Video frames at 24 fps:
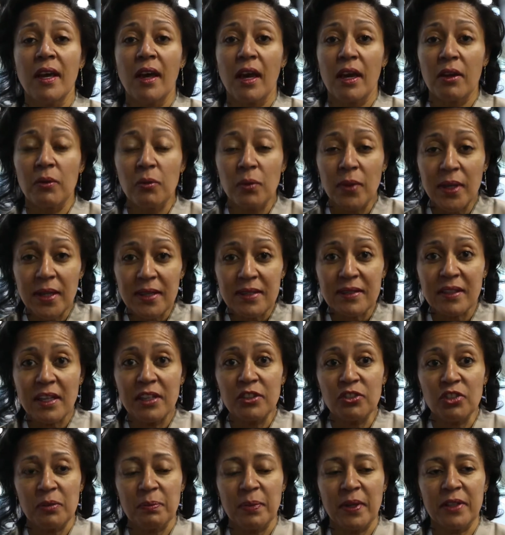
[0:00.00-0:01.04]
And we as
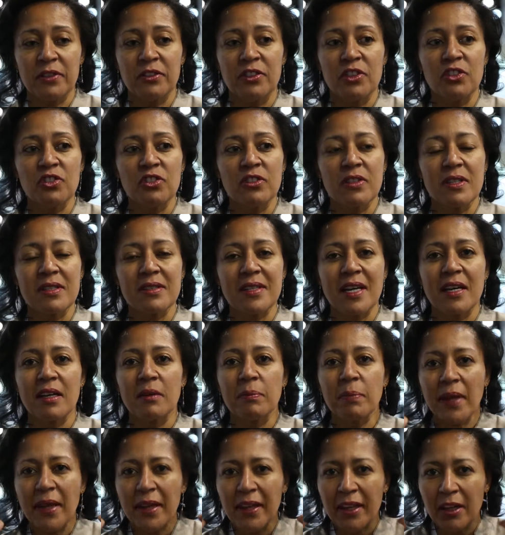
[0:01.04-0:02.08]
HR practitioners are
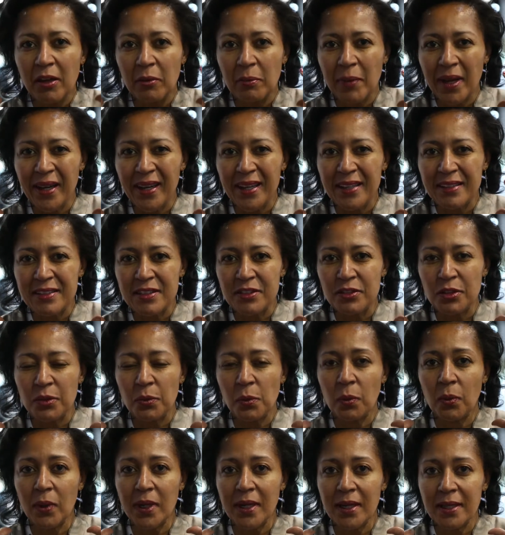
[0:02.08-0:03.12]
applying our minds to
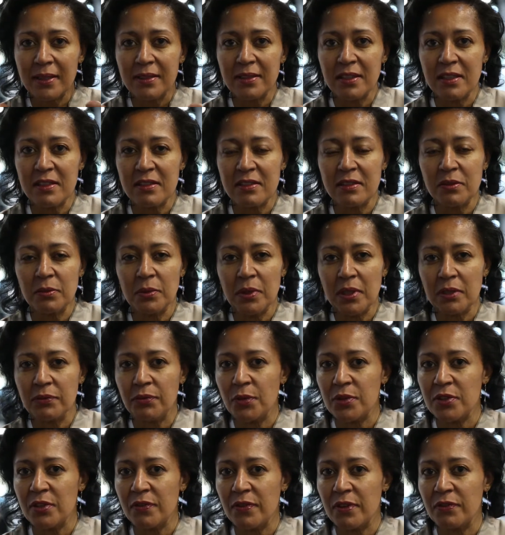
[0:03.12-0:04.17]
what is the
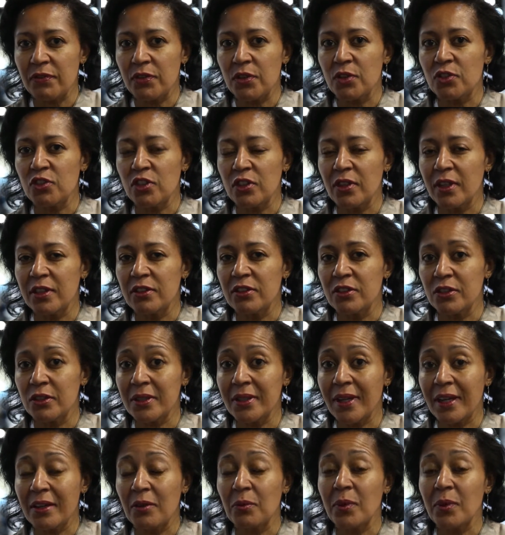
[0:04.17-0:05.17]
workforce of the future going to look like,